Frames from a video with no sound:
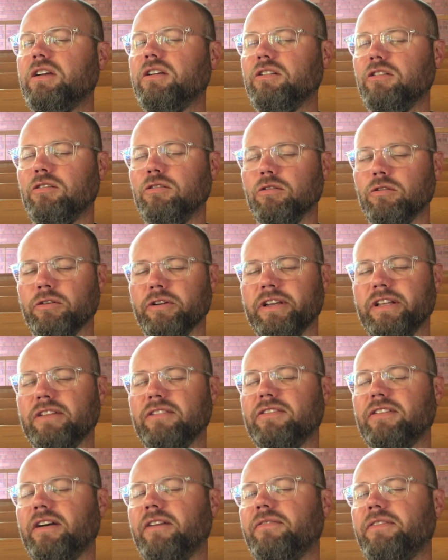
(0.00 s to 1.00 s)
glory and
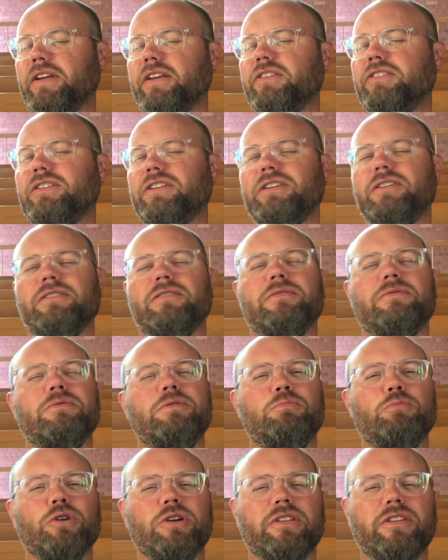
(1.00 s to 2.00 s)
salvation.
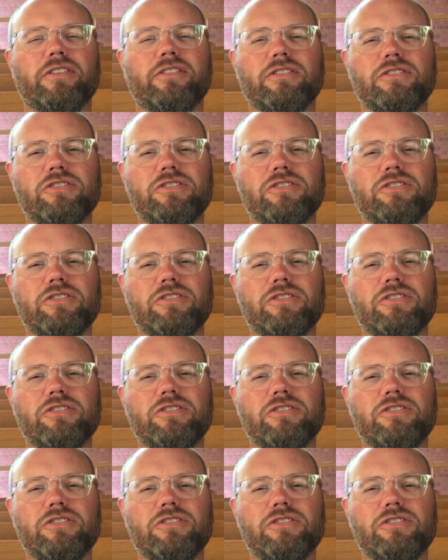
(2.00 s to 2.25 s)
We pray this in